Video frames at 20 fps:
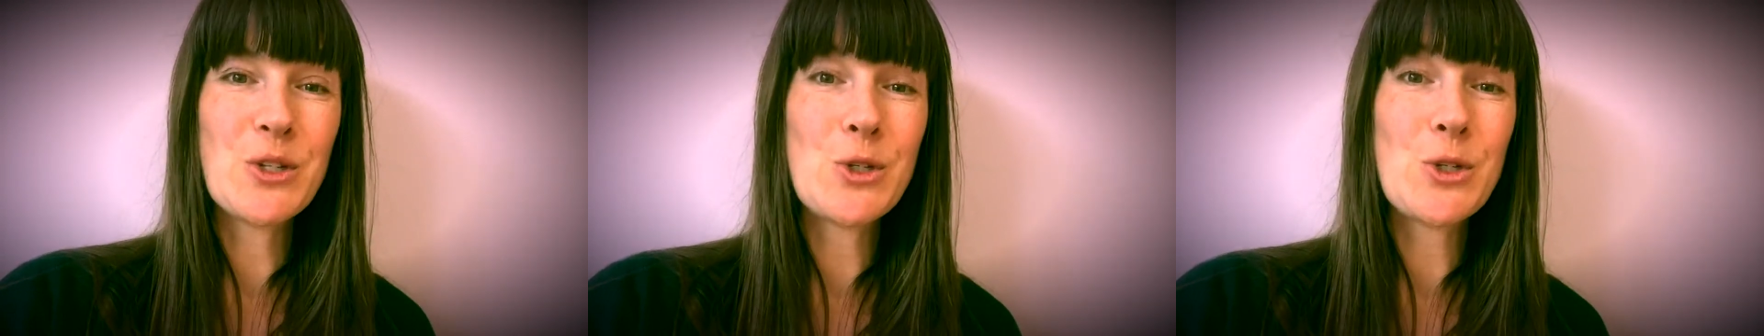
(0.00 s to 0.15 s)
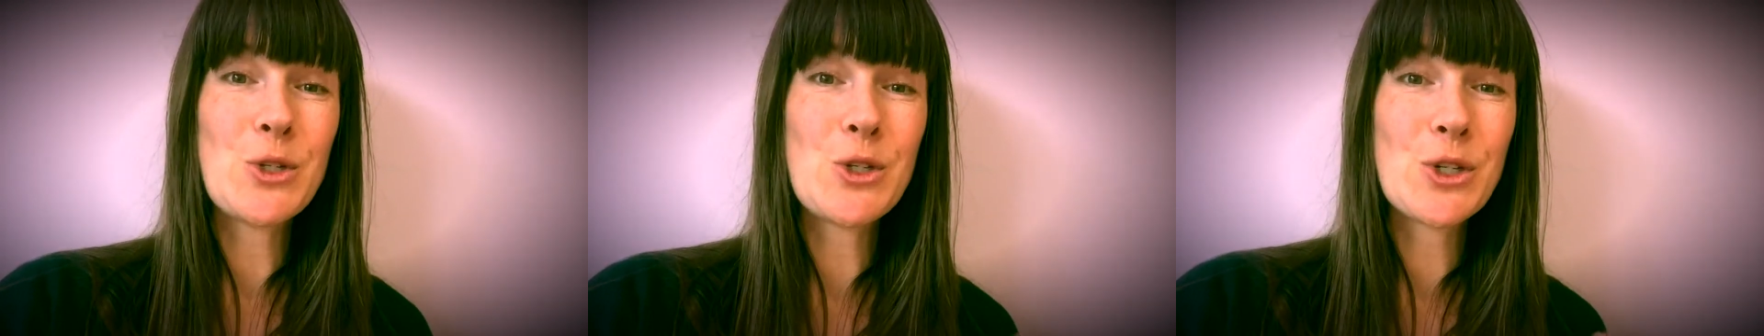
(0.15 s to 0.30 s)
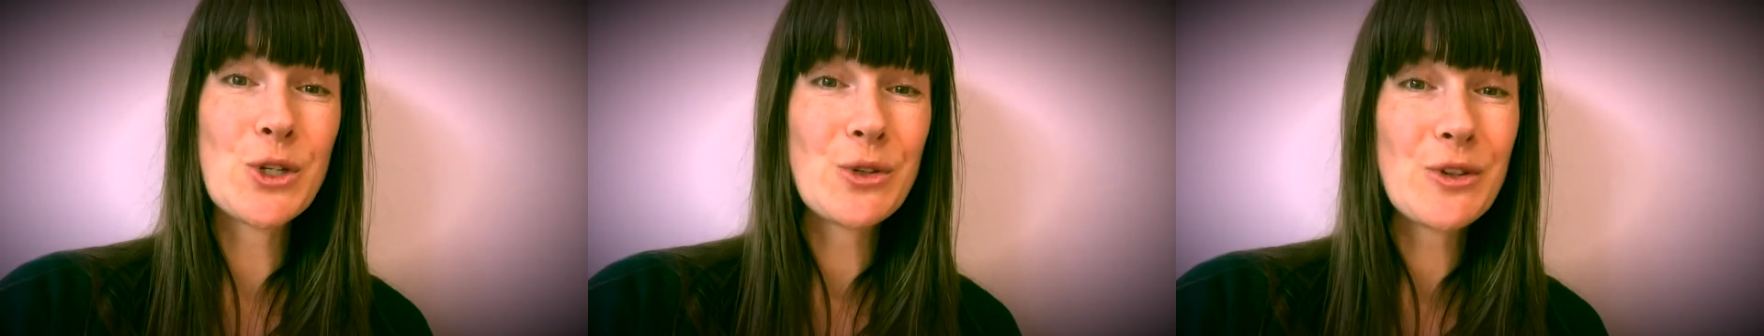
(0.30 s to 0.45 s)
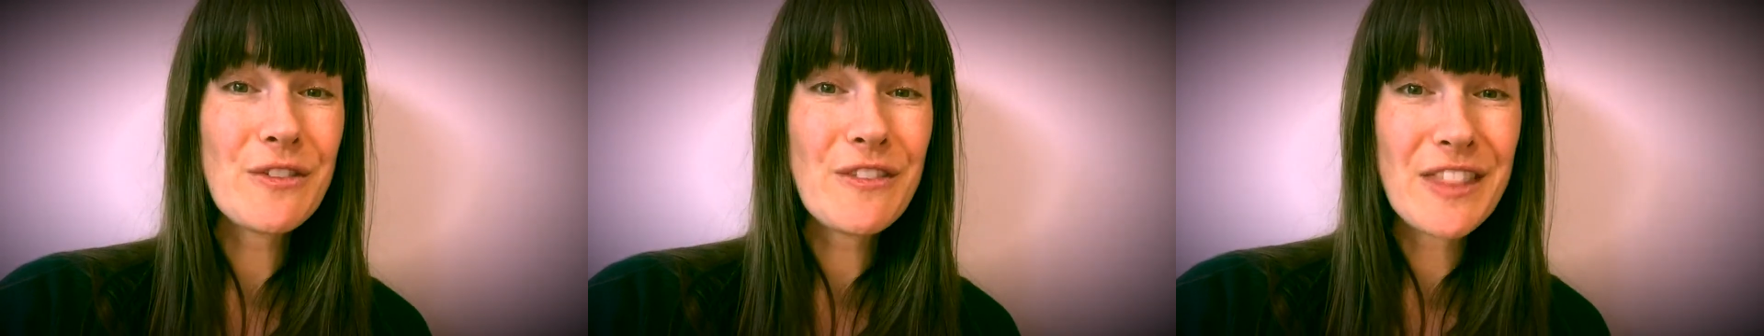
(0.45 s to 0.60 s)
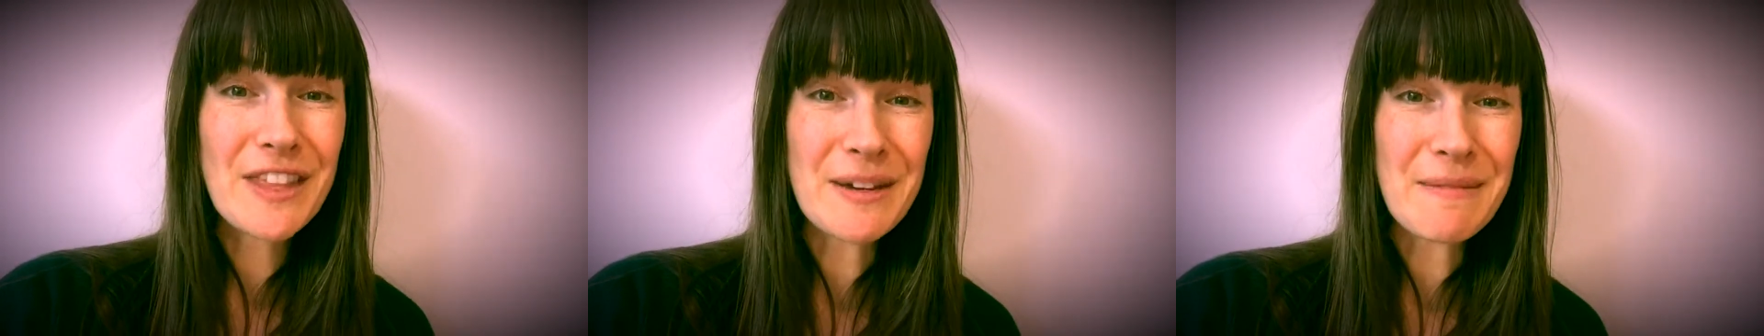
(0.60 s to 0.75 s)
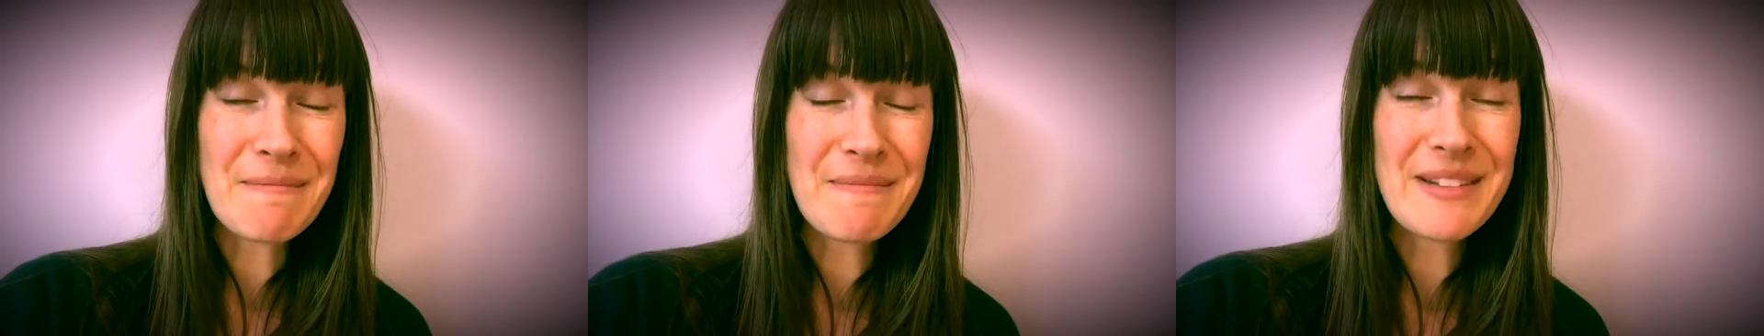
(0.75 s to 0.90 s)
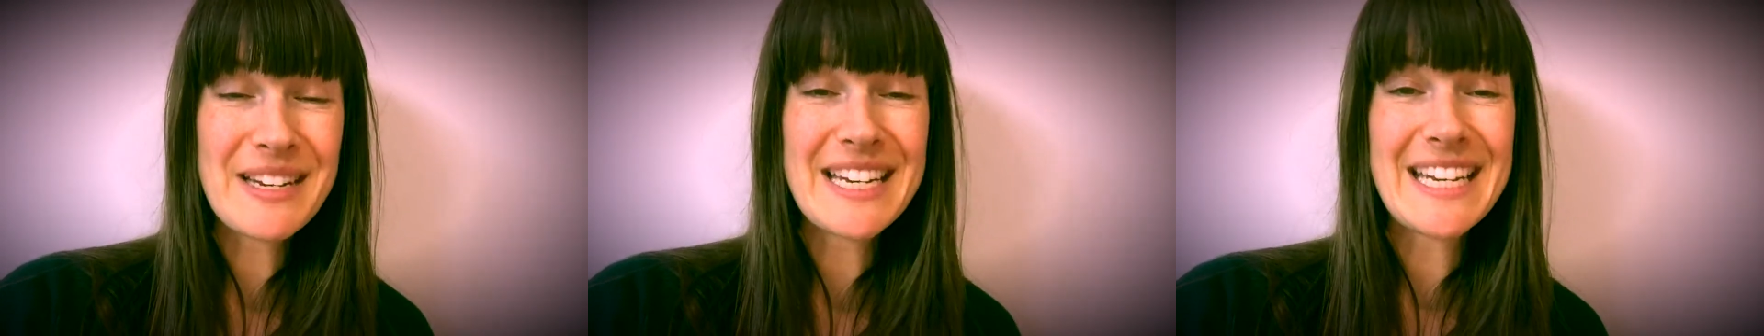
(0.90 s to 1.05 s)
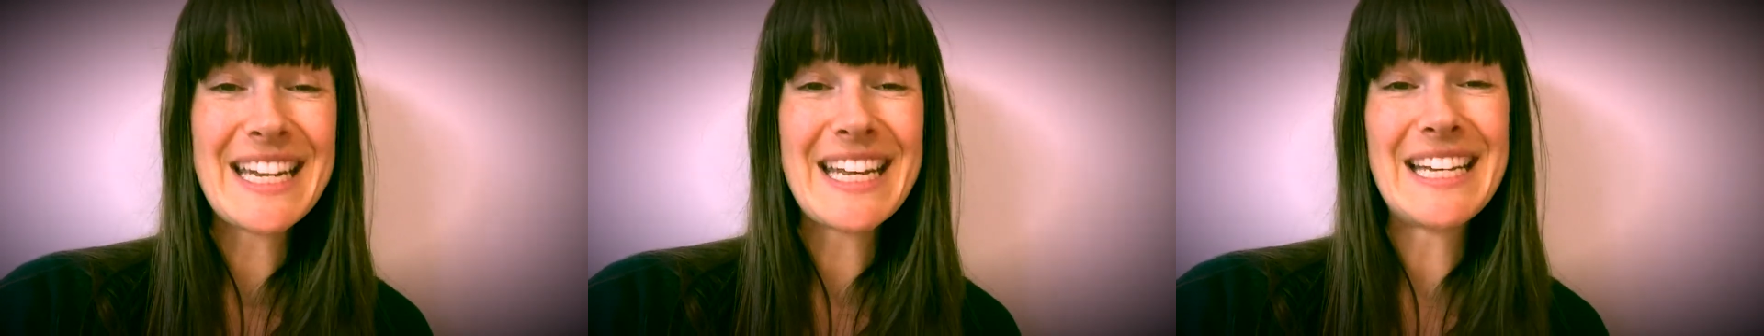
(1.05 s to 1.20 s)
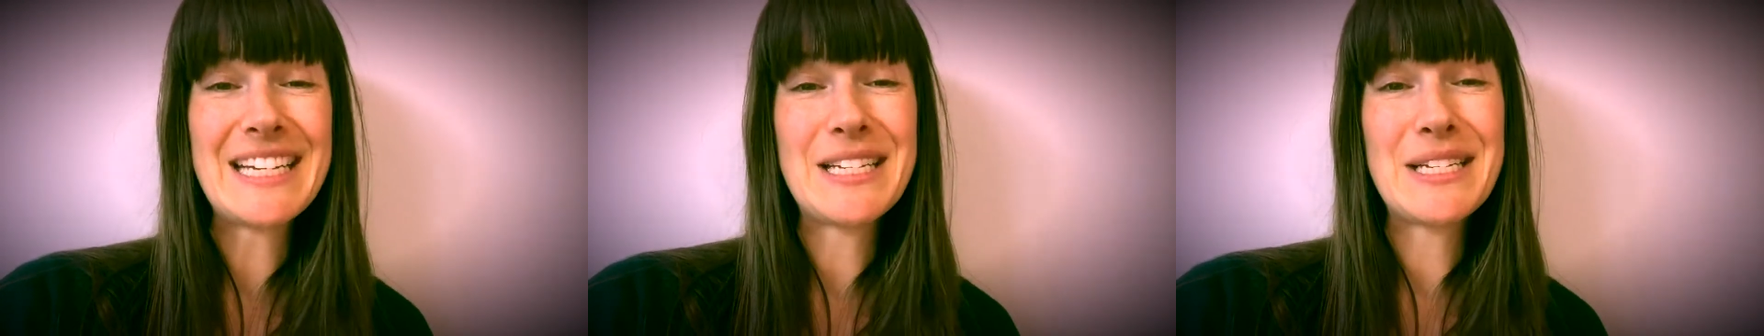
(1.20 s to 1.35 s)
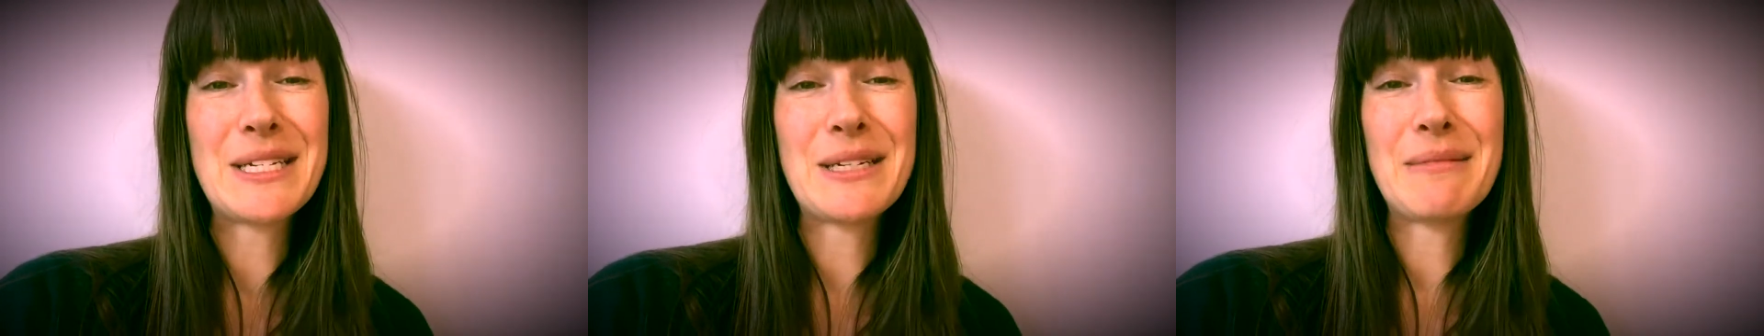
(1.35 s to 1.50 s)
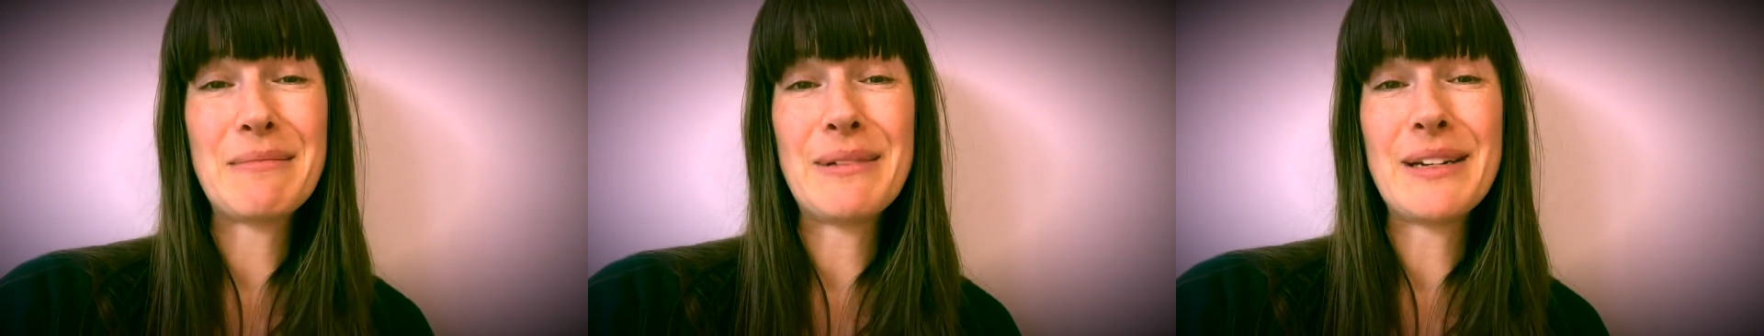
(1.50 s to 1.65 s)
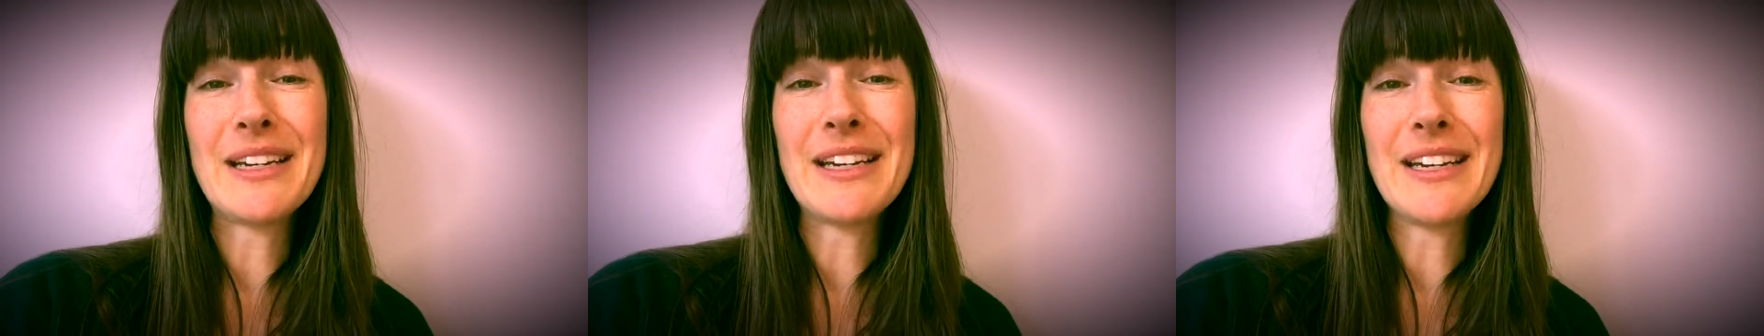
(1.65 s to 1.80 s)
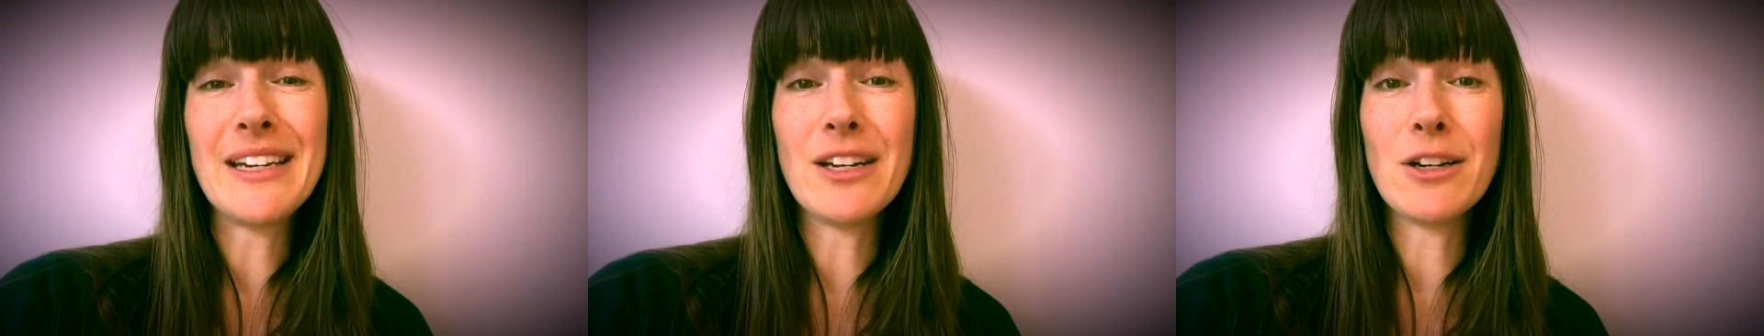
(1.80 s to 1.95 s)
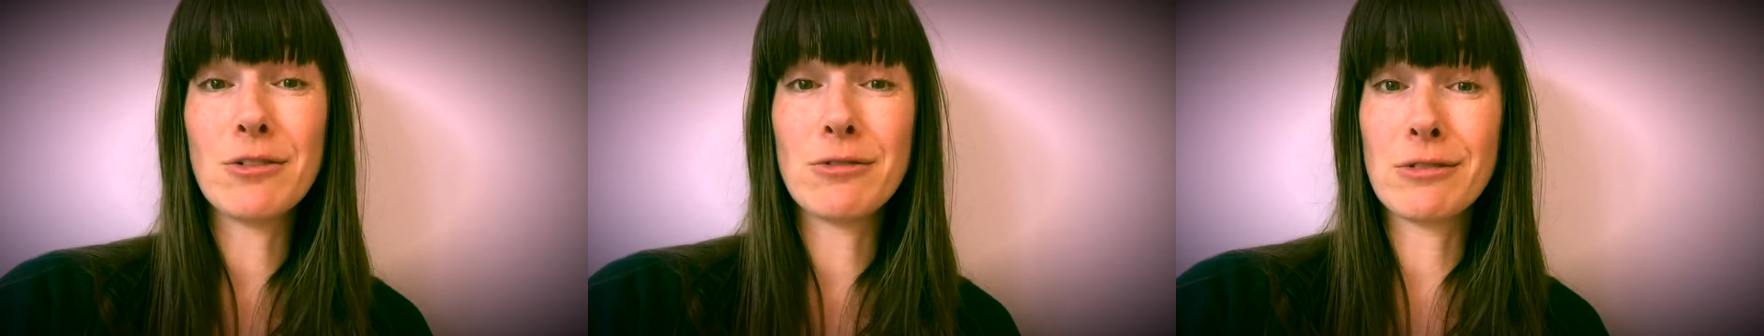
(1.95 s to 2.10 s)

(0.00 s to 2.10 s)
Two of them need to be